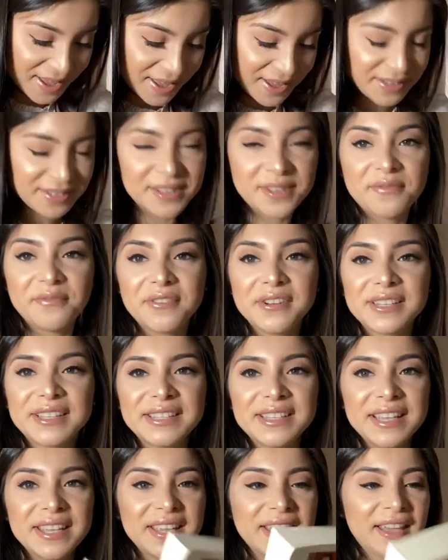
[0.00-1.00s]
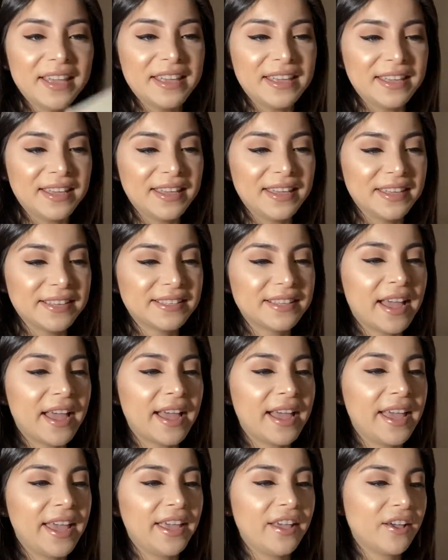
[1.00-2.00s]
so the first thing is
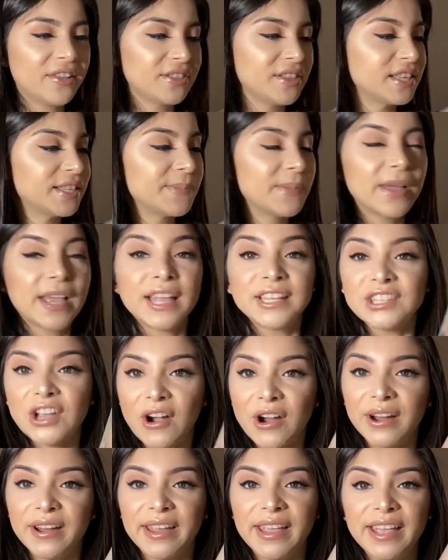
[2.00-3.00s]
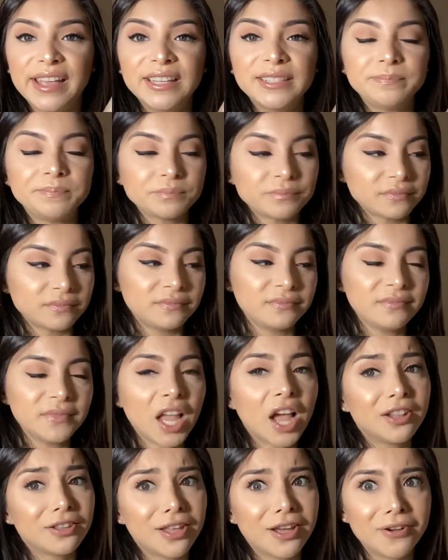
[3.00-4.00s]
I got this book at Target
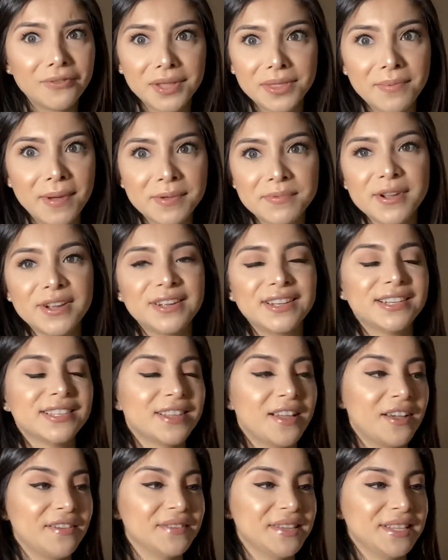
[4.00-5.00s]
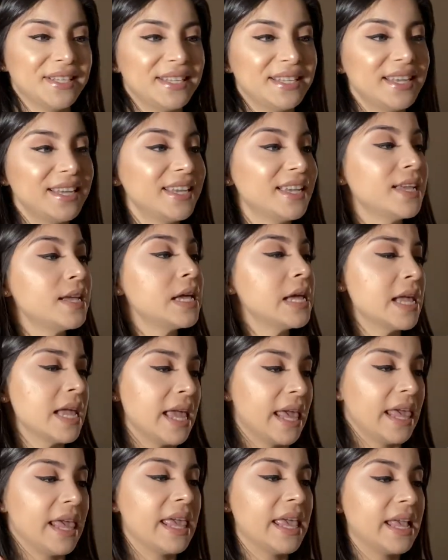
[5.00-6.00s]
along with my purse obviously
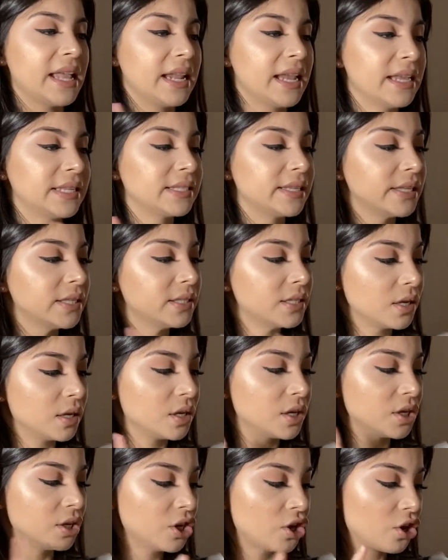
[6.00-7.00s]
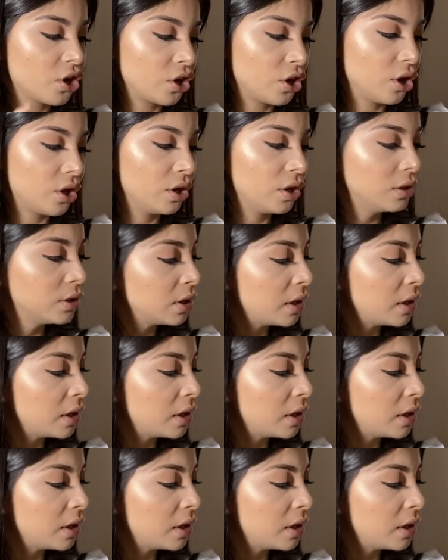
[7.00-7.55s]
and it says The Good Girl